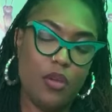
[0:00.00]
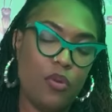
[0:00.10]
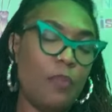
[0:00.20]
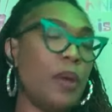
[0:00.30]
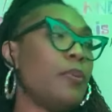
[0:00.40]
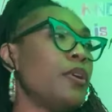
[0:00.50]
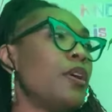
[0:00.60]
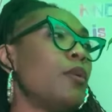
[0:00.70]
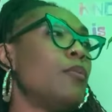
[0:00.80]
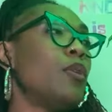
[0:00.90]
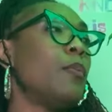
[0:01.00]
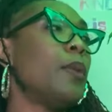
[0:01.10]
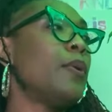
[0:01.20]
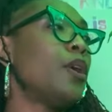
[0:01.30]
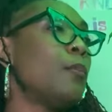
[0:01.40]
Remember
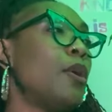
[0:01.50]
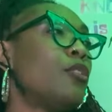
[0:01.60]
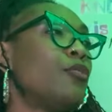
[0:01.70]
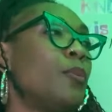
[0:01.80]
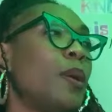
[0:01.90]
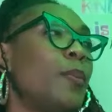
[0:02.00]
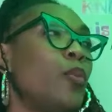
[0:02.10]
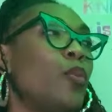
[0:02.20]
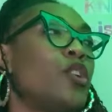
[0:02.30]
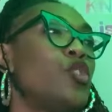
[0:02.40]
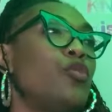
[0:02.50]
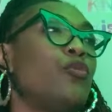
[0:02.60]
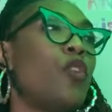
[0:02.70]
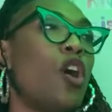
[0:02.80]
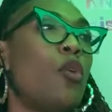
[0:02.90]
your motive. Remember what
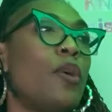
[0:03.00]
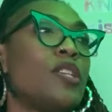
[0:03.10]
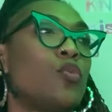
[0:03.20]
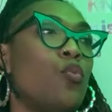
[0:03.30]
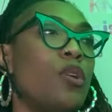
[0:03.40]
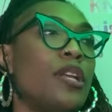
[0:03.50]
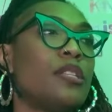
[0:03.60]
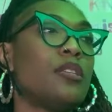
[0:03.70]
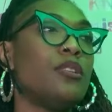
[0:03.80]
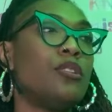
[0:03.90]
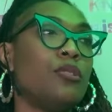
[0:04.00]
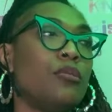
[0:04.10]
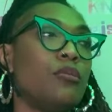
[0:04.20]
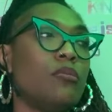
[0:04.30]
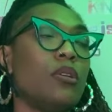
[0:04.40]
you've always wanted to
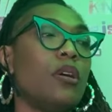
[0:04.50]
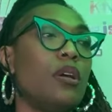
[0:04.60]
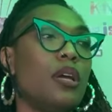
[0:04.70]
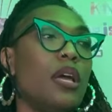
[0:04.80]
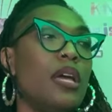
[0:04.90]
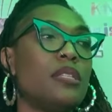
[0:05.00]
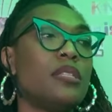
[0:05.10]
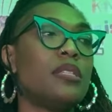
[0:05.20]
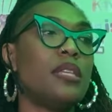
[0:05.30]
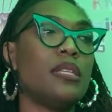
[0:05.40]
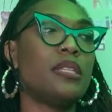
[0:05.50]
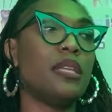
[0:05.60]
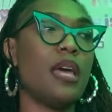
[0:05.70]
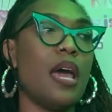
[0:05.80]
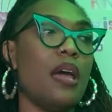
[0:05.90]
do and stick
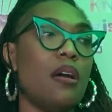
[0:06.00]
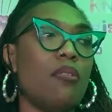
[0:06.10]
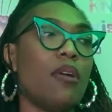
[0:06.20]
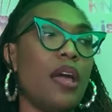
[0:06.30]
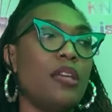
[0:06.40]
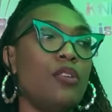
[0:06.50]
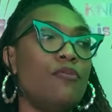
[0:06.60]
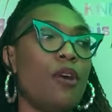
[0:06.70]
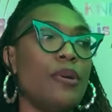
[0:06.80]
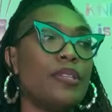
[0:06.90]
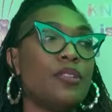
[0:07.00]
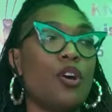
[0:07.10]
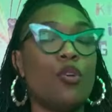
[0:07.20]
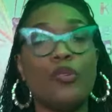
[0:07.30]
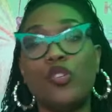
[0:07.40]
to that, okay? You've always
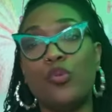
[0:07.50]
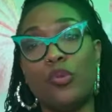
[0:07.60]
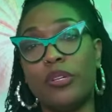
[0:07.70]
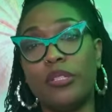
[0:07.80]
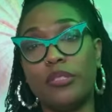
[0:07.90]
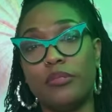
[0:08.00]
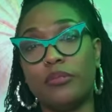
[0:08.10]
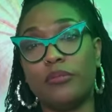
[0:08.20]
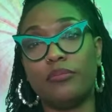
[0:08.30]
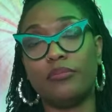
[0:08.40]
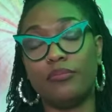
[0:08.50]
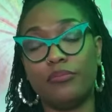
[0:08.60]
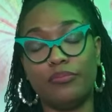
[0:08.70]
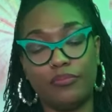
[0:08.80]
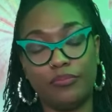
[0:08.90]
known what you want.
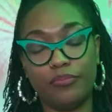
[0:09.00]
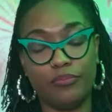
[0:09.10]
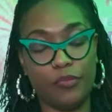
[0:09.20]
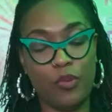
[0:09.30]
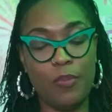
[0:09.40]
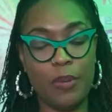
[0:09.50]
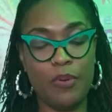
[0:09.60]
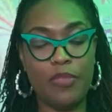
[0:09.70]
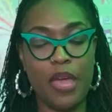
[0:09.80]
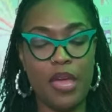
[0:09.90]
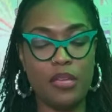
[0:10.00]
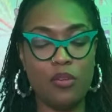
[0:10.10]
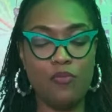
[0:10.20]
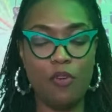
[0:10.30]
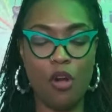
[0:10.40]
Remember that.
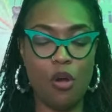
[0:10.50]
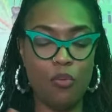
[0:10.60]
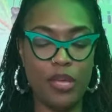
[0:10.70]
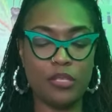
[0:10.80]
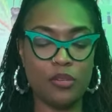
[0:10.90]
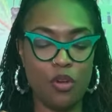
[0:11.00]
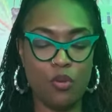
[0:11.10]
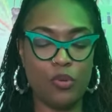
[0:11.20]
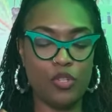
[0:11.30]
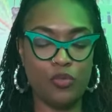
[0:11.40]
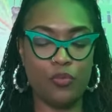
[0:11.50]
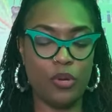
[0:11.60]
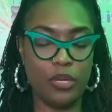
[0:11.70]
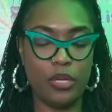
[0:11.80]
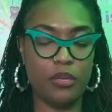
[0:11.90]
You've always known what you
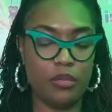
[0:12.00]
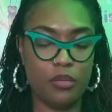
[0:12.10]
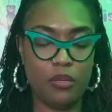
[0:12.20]
wanted.